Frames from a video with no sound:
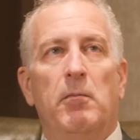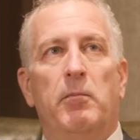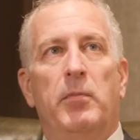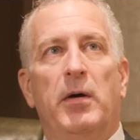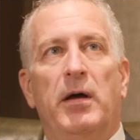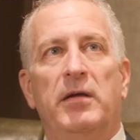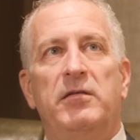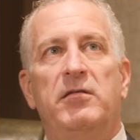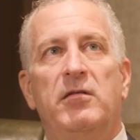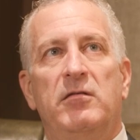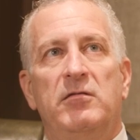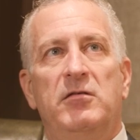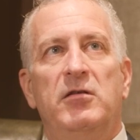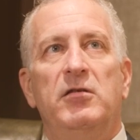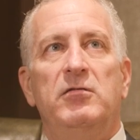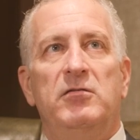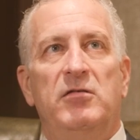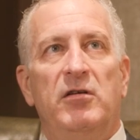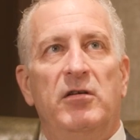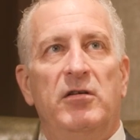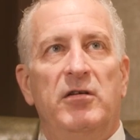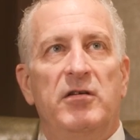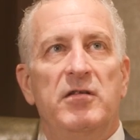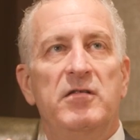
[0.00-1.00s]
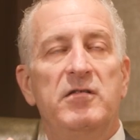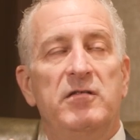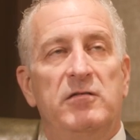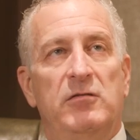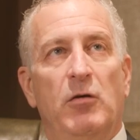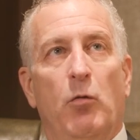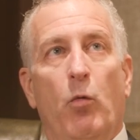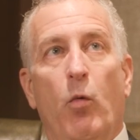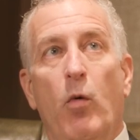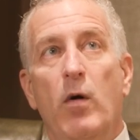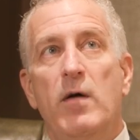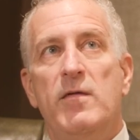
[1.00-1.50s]
but there is
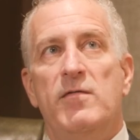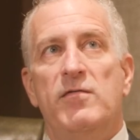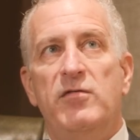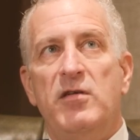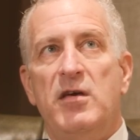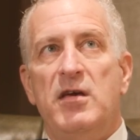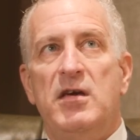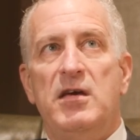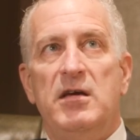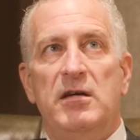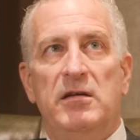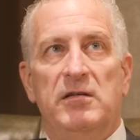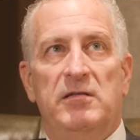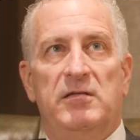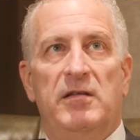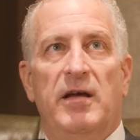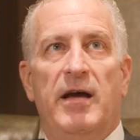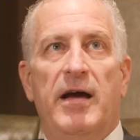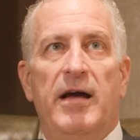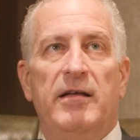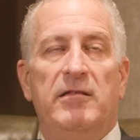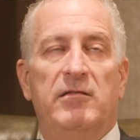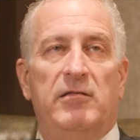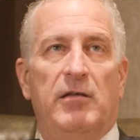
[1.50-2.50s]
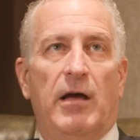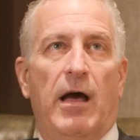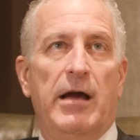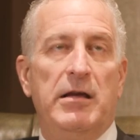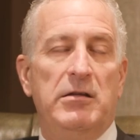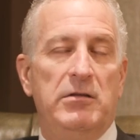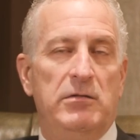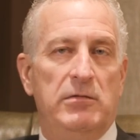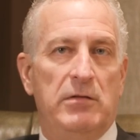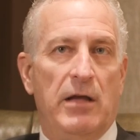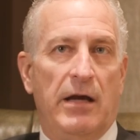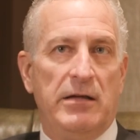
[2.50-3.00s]
the one thing that
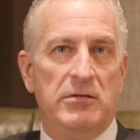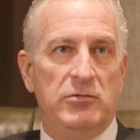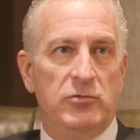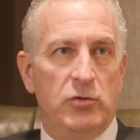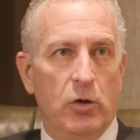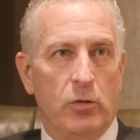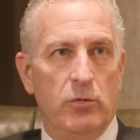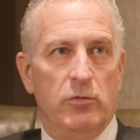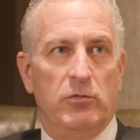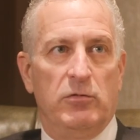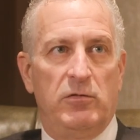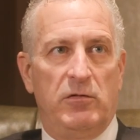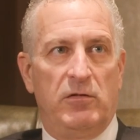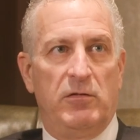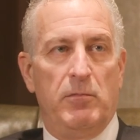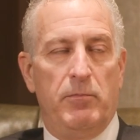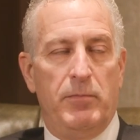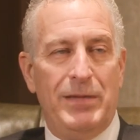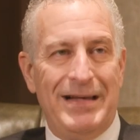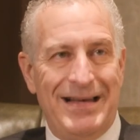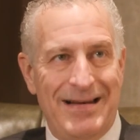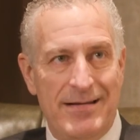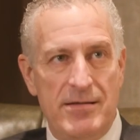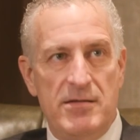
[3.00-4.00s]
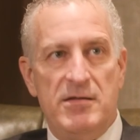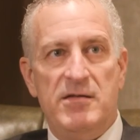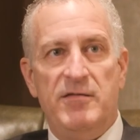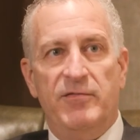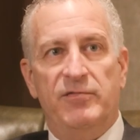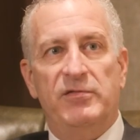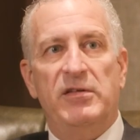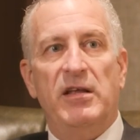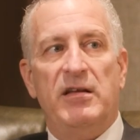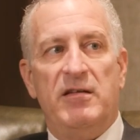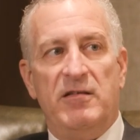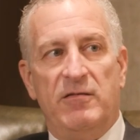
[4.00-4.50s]
I don't
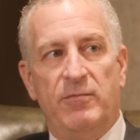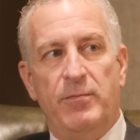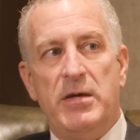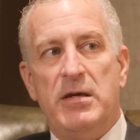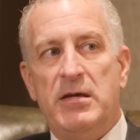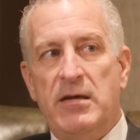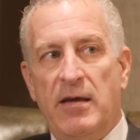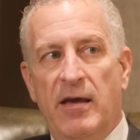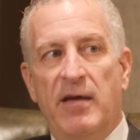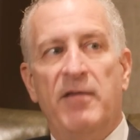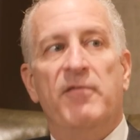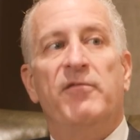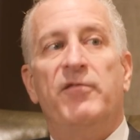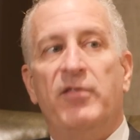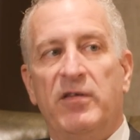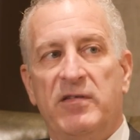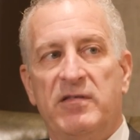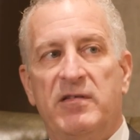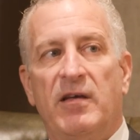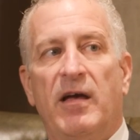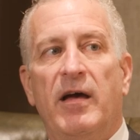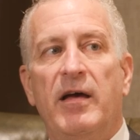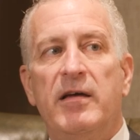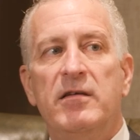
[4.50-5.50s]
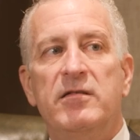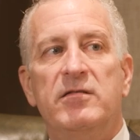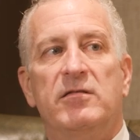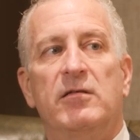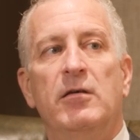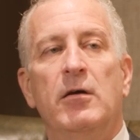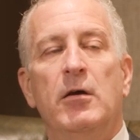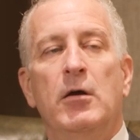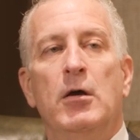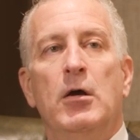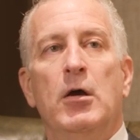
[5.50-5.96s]
believe that is being emphasized,